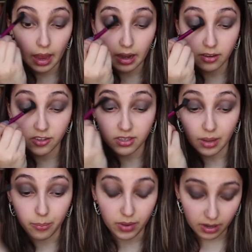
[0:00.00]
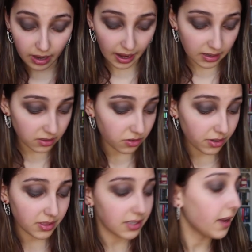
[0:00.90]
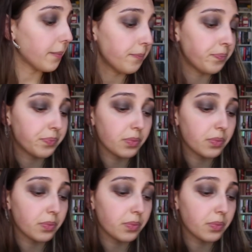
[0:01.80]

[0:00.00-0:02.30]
And it's just a bit of guidance throughout the day.